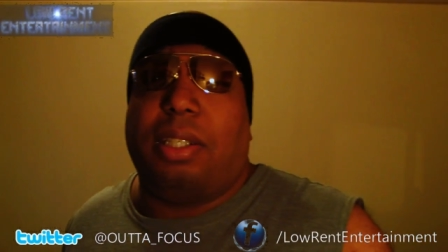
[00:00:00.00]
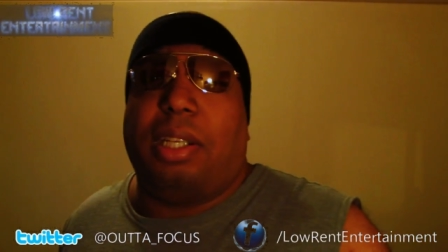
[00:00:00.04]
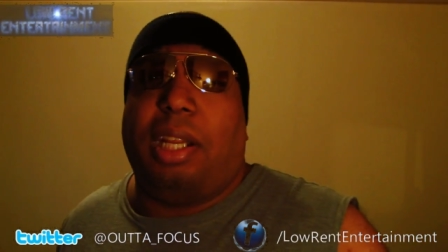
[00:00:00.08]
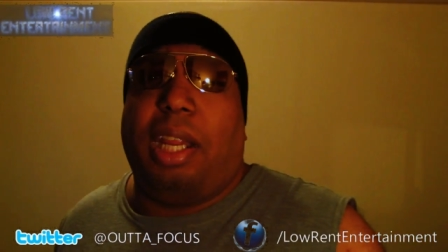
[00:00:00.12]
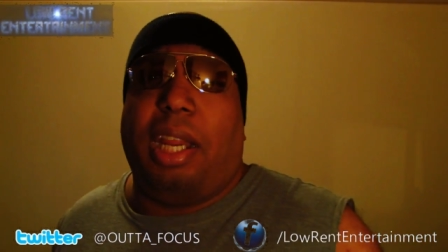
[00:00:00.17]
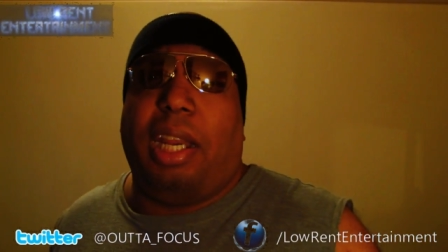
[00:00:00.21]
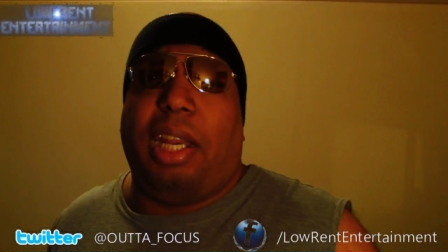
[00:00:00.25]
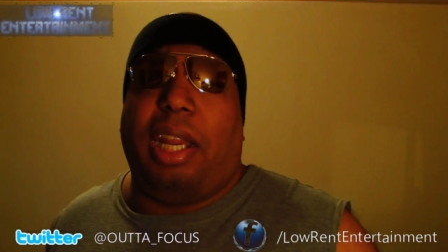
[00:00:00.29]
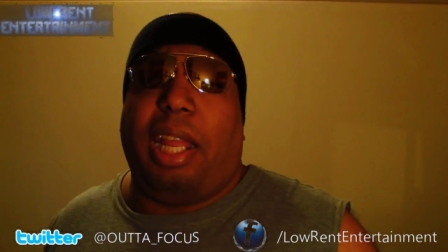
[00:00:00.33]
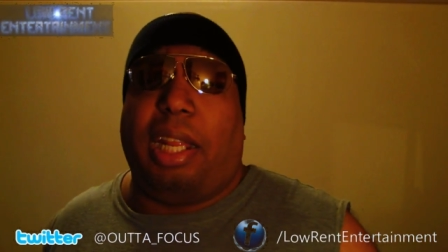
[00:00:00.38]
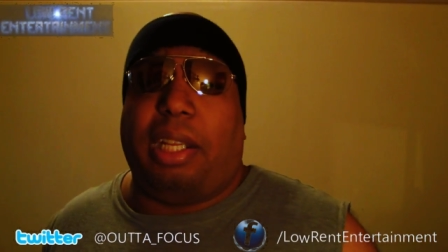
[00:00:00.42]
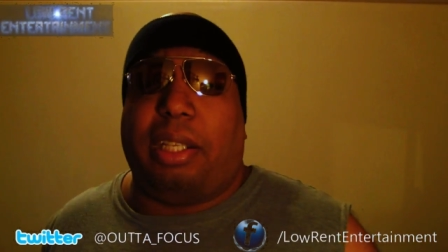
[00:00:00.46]

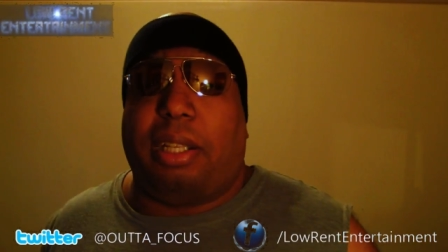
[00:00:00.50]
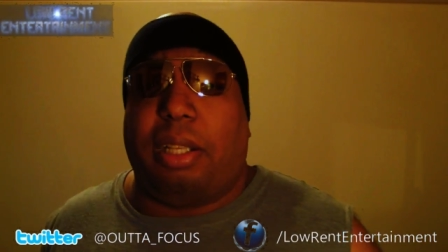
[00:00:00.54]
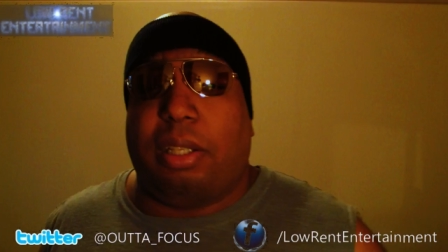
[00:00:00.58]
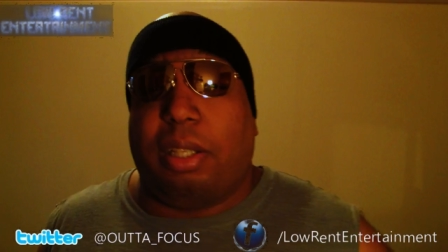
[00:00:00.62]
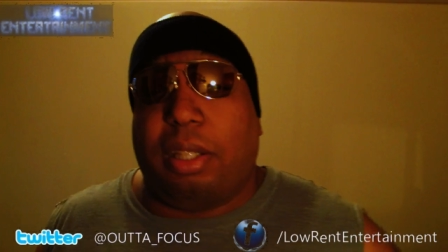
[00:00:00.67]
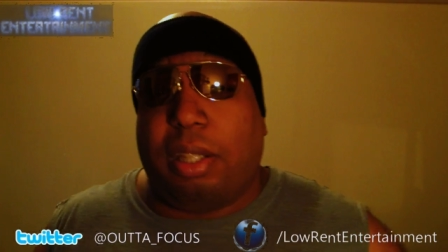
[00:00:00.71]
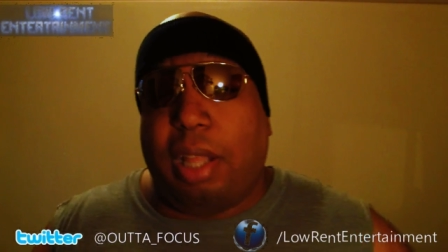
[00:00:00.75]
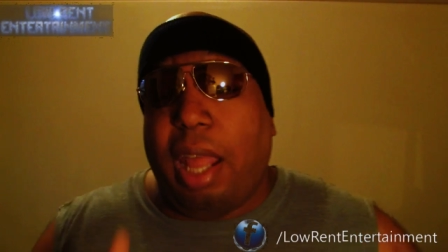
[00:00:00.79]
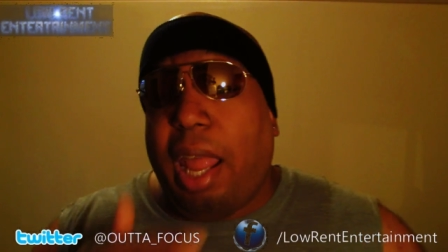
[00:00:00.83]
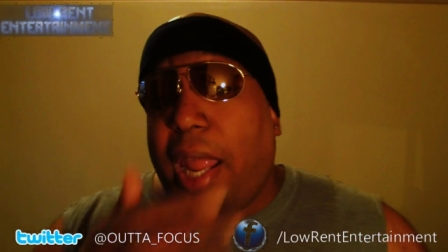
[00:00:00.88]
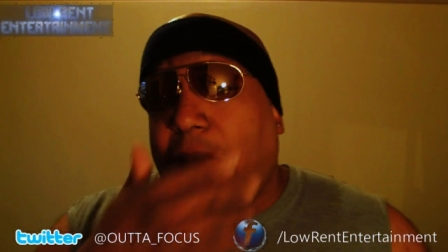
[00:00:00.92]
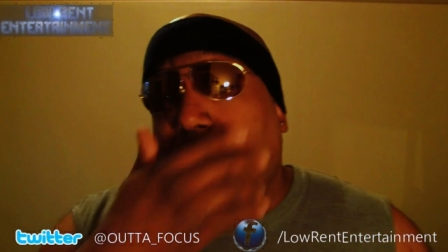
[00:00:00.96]
And like the
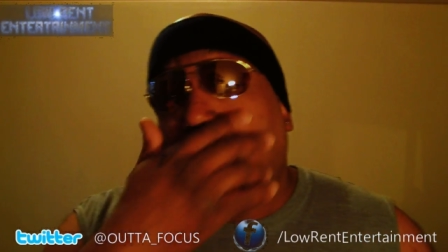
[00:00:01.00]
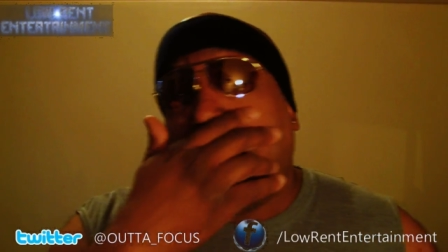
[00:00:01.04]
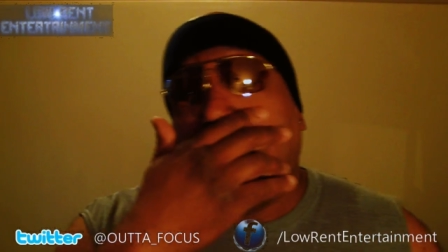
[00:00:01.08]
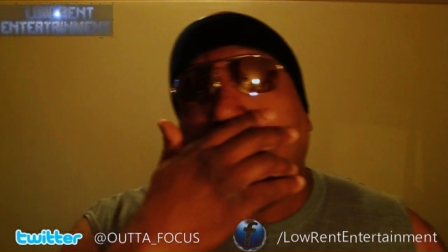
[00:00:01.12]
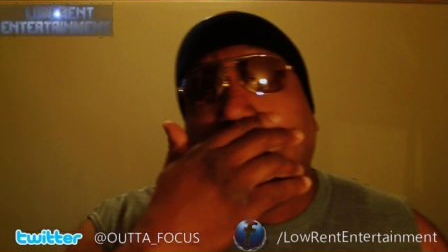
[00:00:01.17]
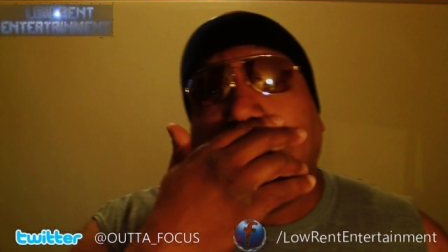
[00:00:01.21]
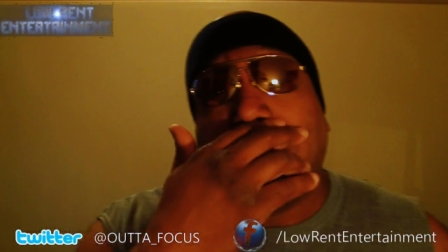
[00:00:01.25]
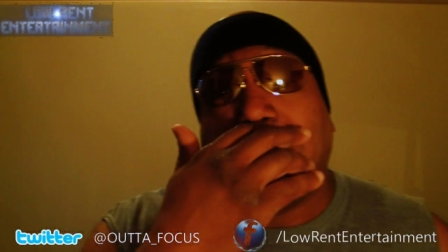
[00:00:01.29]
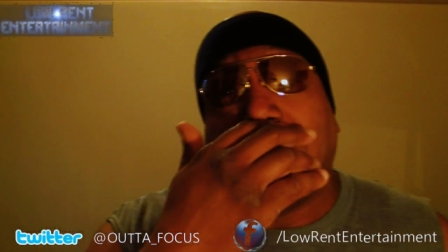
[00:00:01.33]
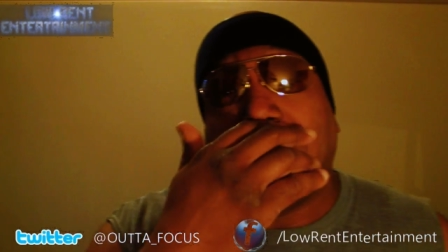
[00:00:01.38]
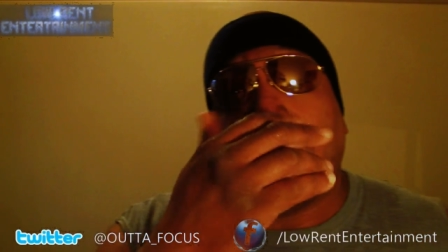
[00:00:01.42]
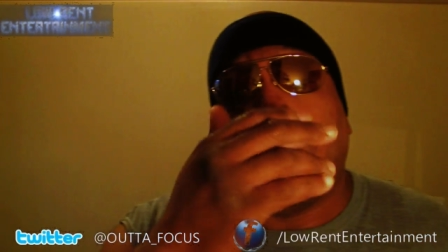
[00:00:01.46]
thing
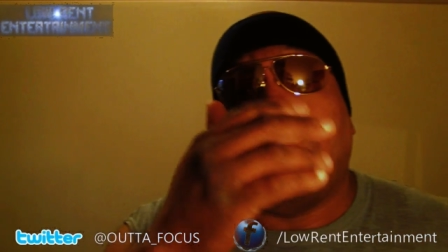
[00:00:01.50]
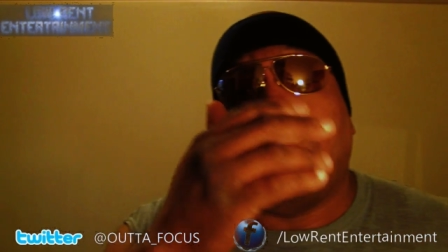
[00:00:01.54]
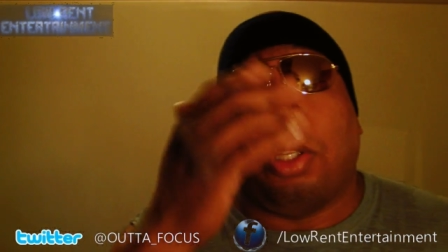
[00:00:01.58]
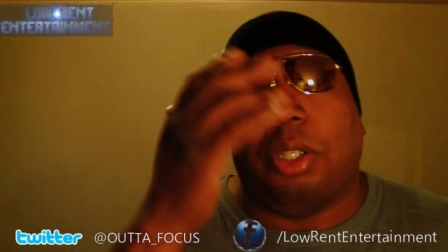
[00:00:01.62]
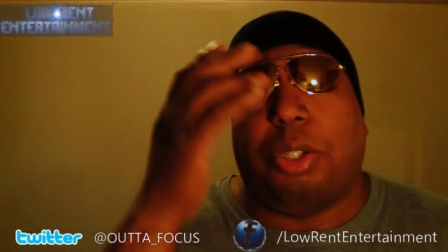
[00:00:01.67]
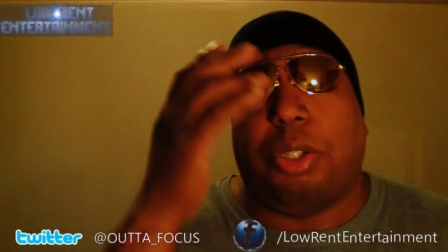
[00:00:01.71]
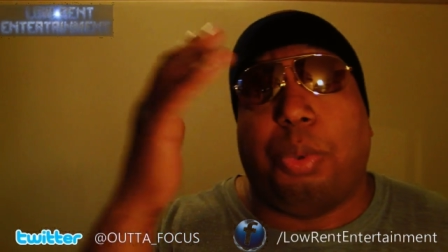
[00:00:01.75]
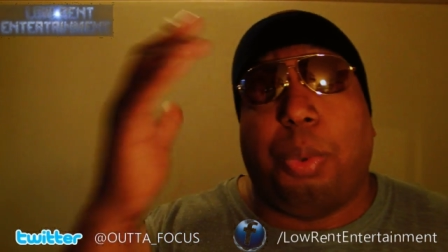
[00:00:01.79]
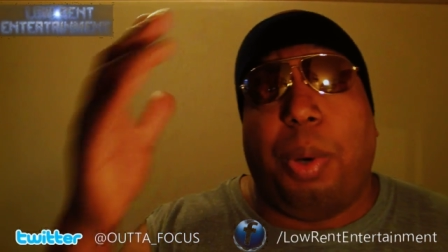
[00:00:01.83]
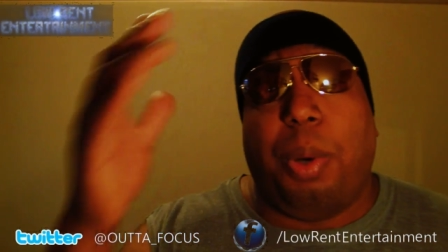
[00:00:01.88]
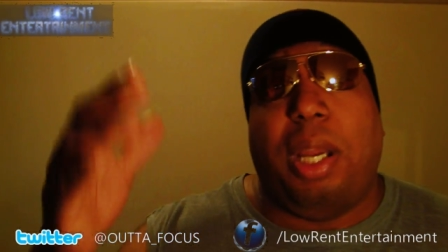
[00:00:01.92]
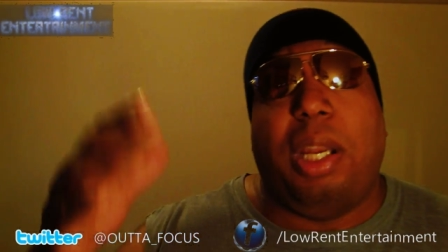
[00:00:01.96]
is the
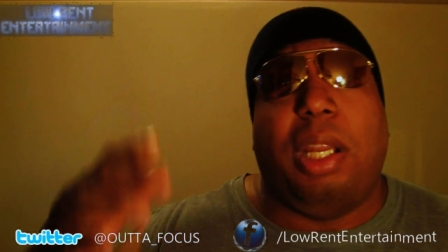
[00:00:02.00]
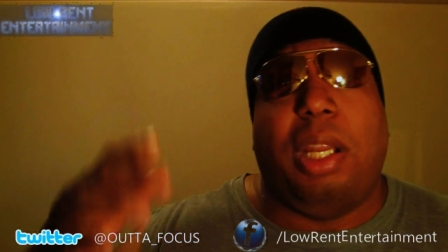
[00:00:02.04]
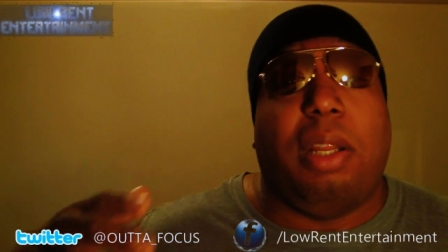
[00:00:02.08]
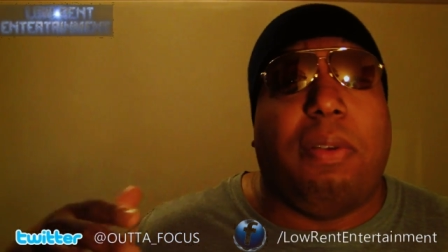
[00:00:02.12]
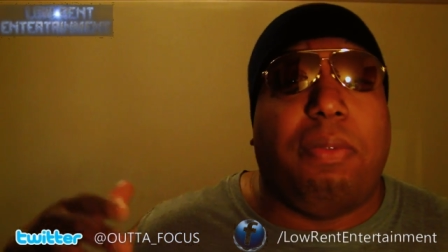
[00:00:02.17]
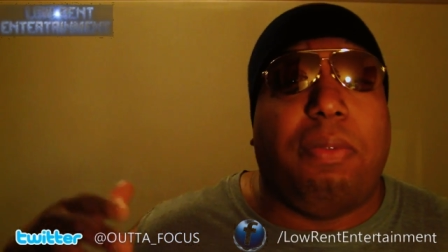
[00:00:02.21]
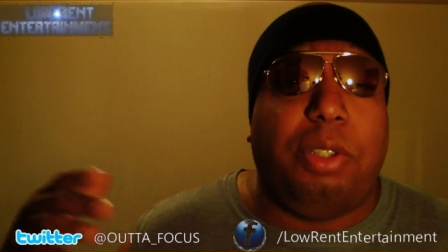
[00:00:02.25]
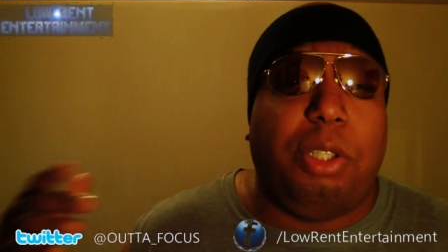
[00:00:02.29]
trend of